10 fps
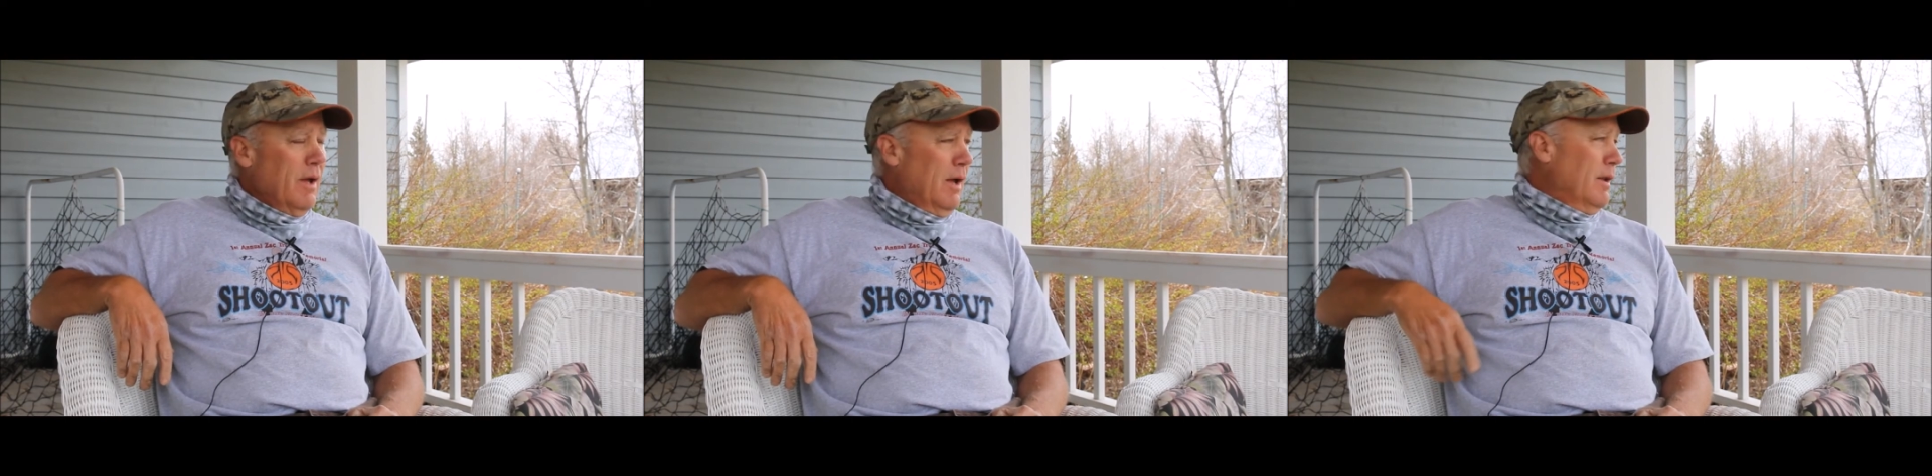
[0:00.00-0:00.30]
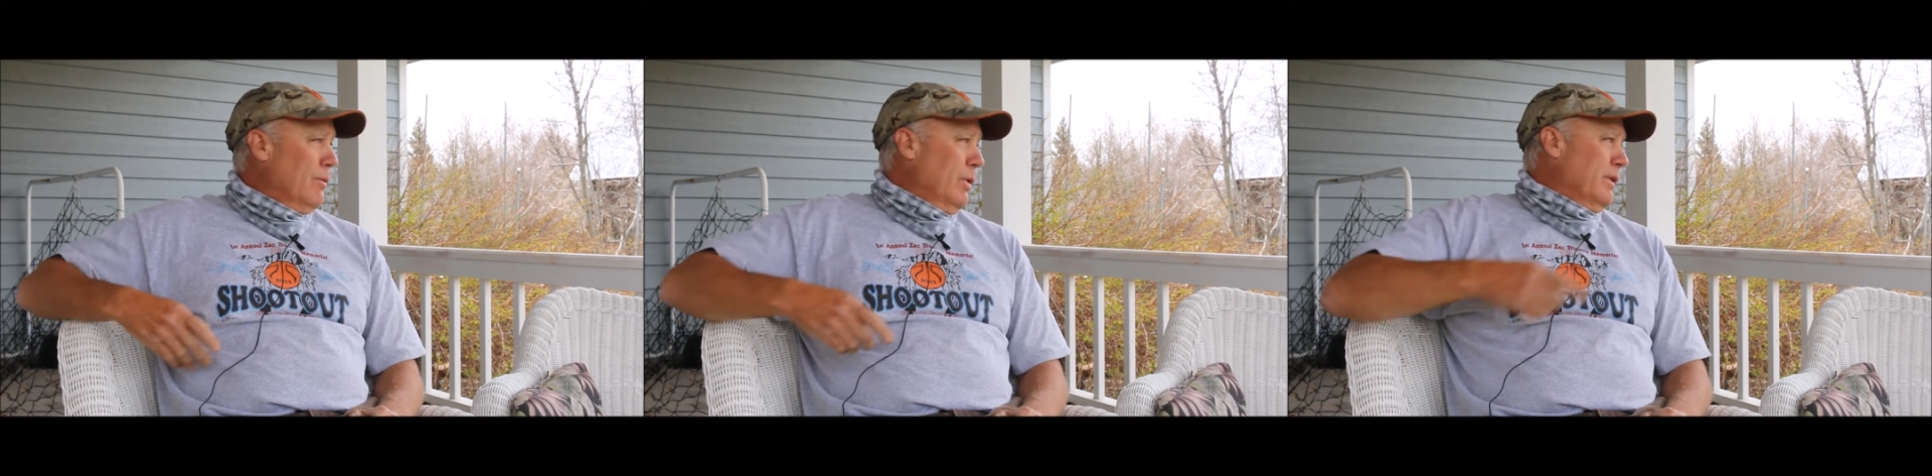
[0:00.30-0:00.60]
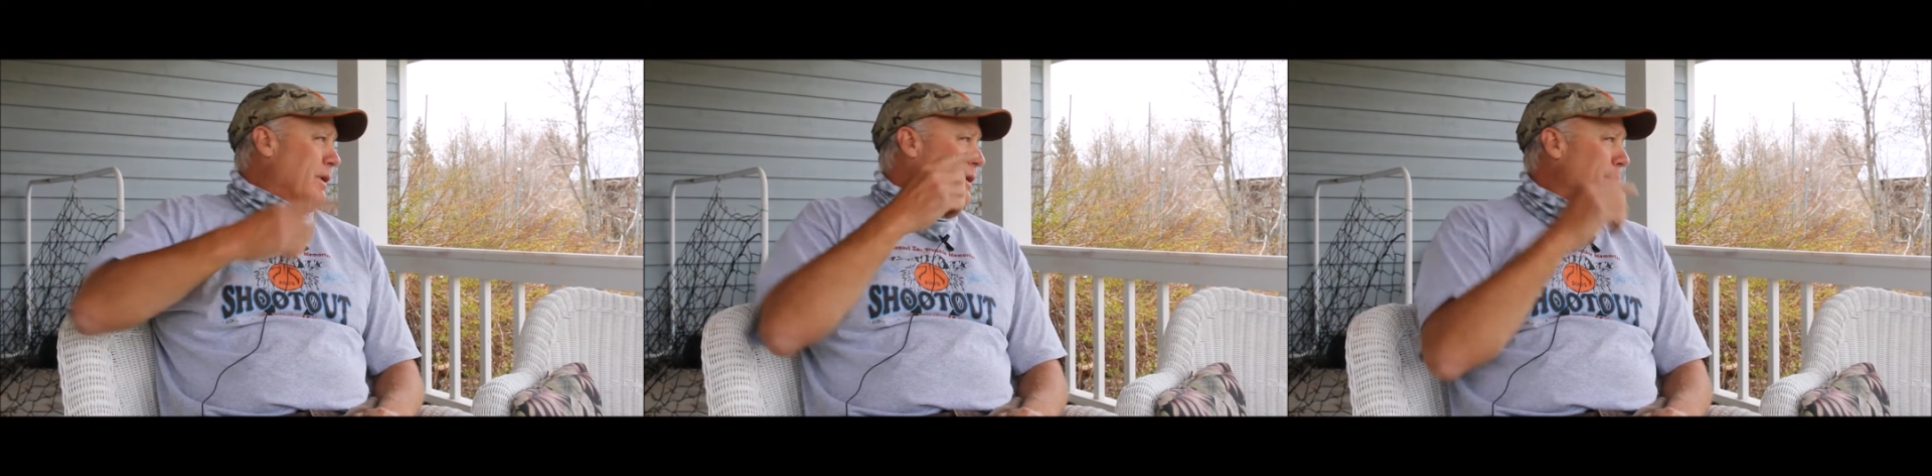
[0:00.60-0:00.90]
And when
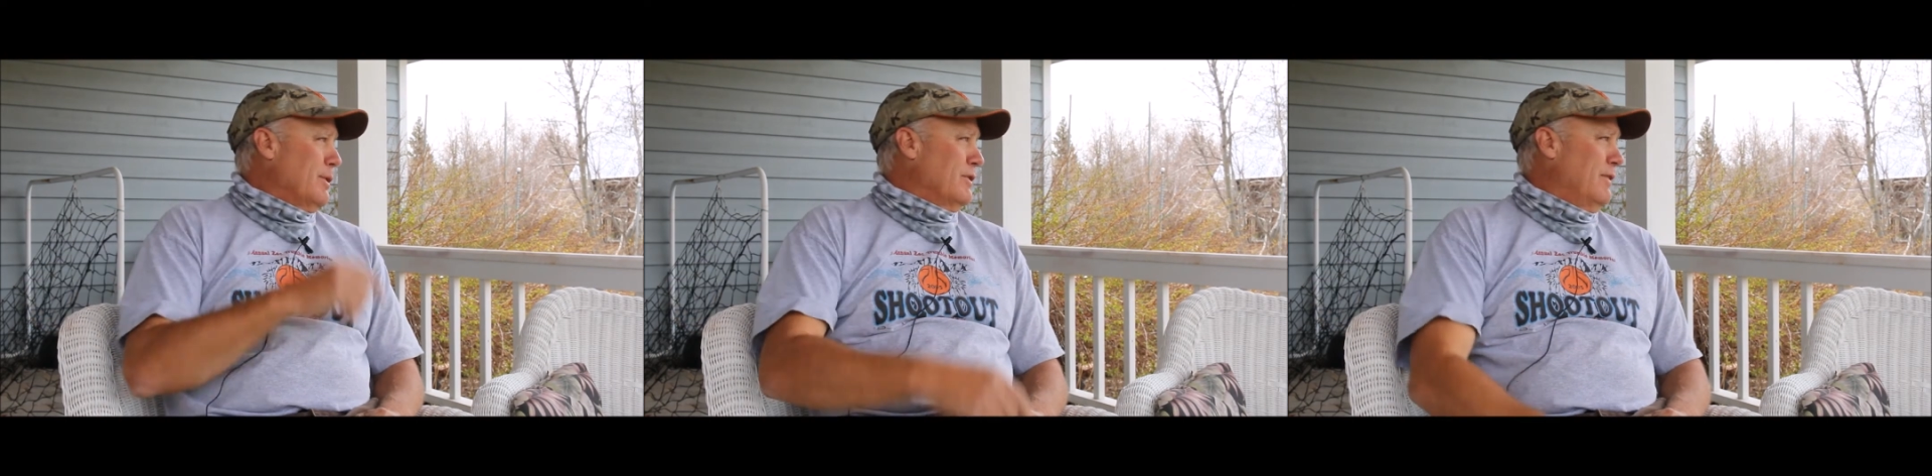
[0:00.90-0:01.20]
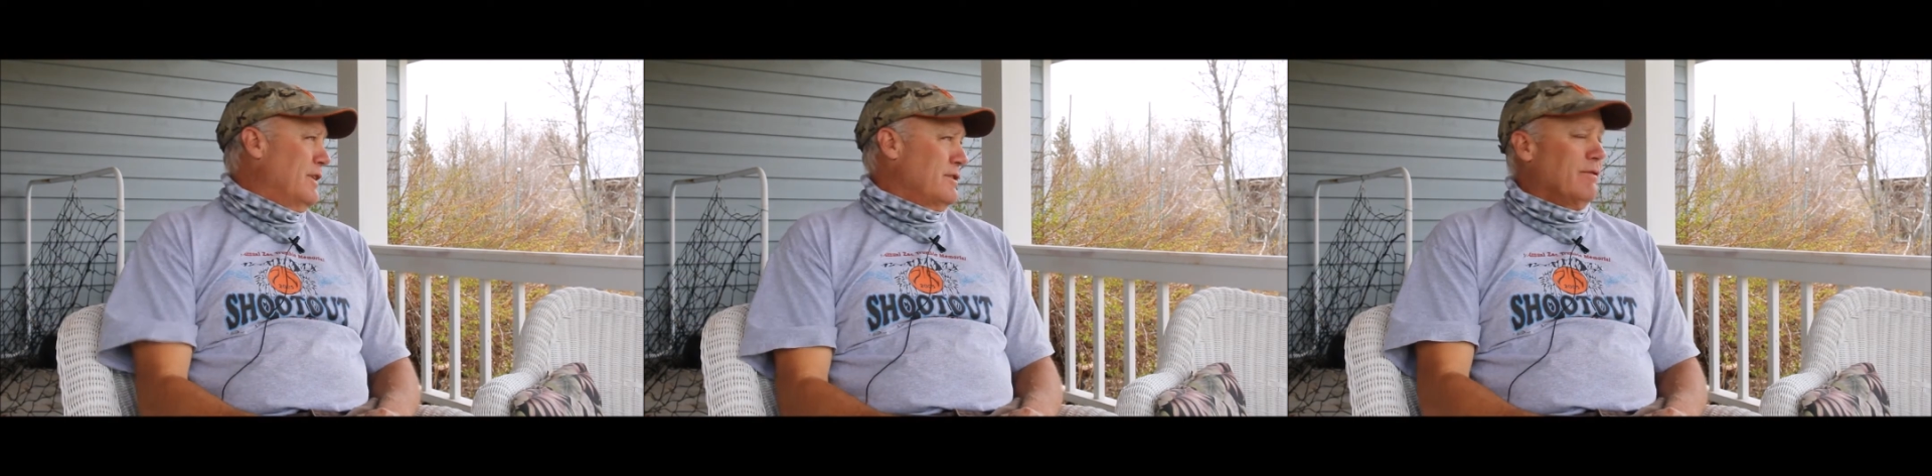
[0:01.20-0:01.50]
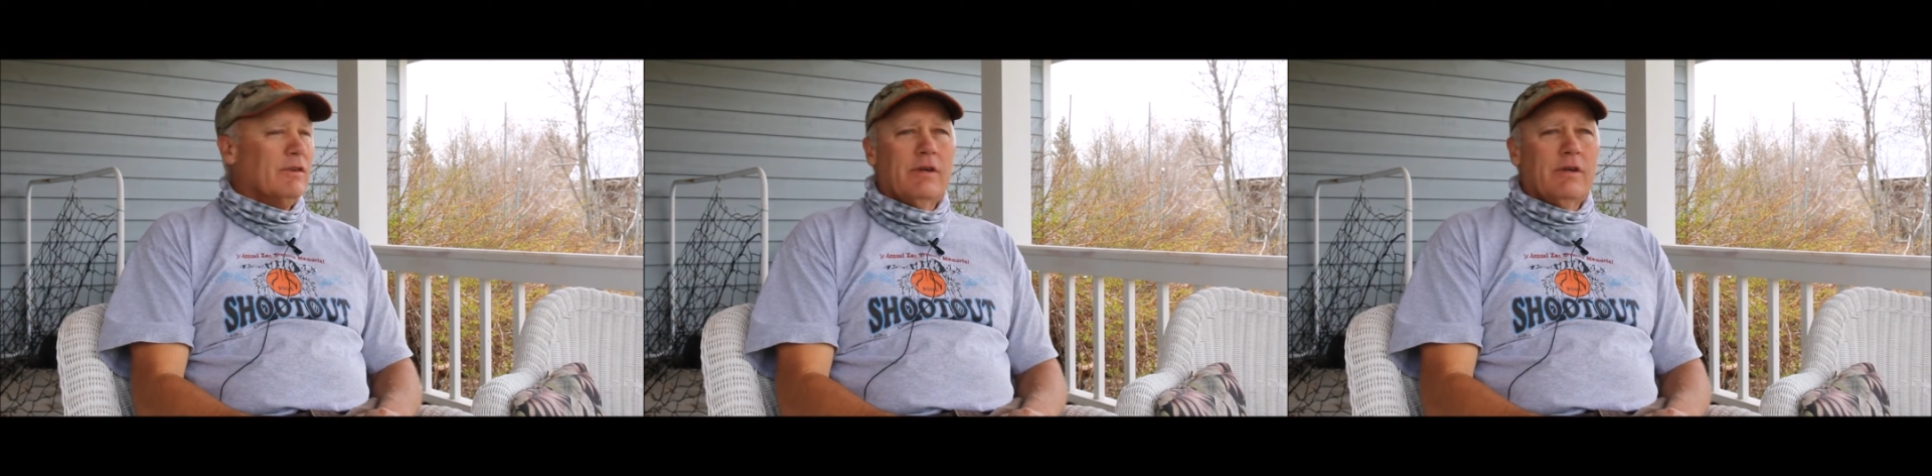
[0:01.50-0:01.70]
the Climbers Festival